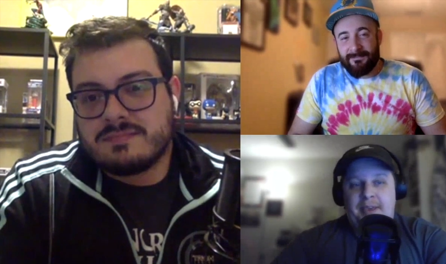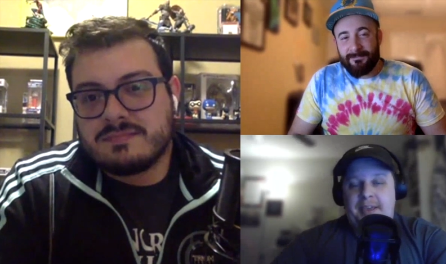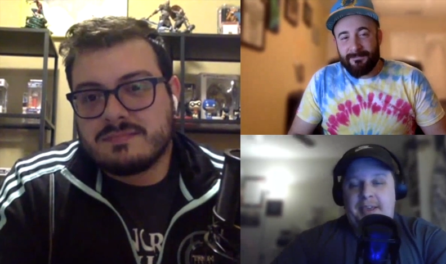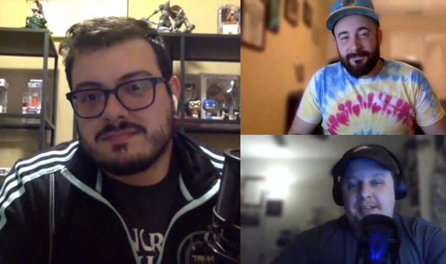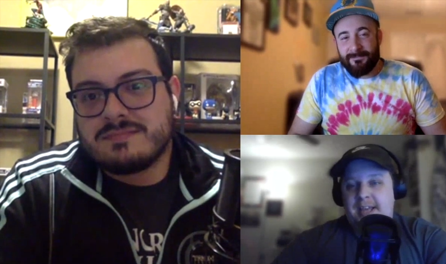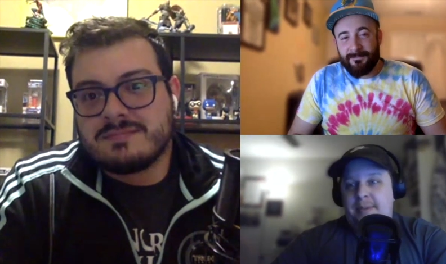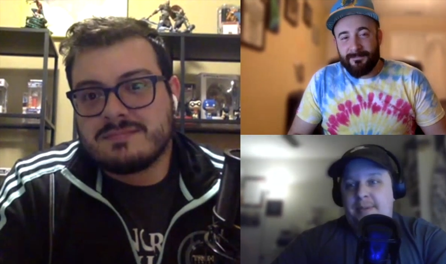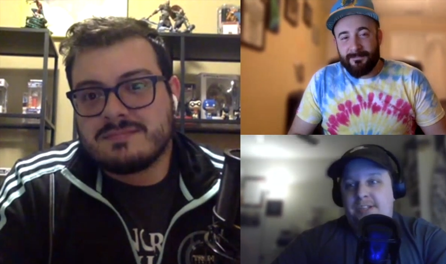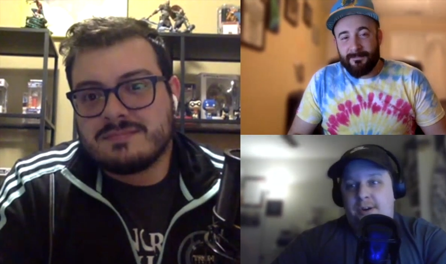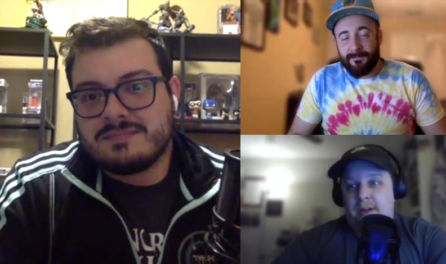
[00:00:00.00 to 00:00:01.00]
Speaker 1: Big East. That
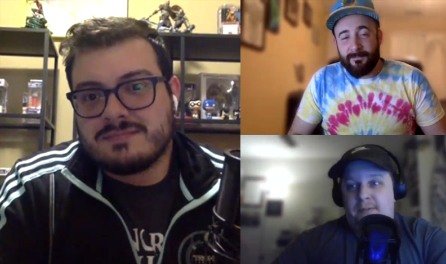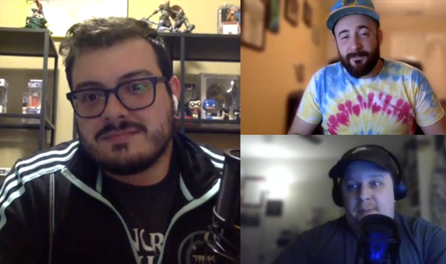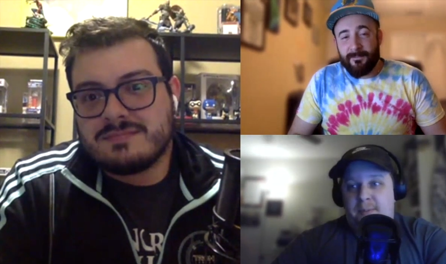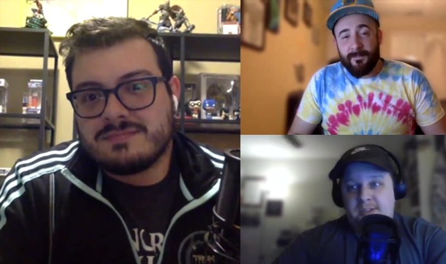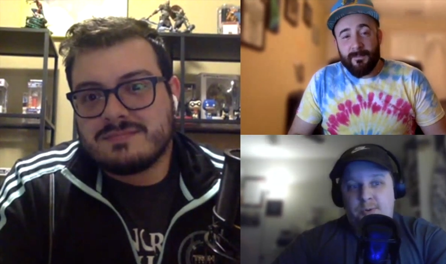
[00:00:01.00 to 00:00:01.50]
means you're not a football